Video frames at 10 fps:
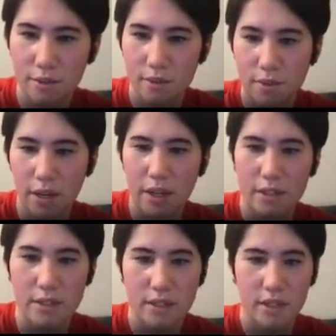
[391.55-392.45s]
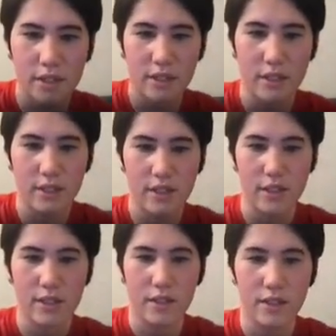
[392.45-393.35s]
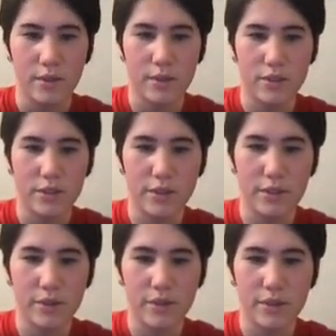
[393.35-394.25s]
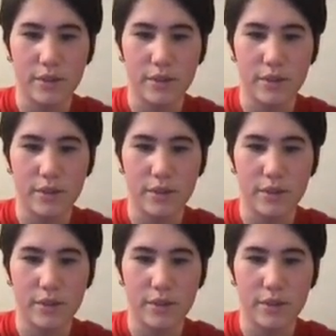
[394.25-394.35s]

write, we'll do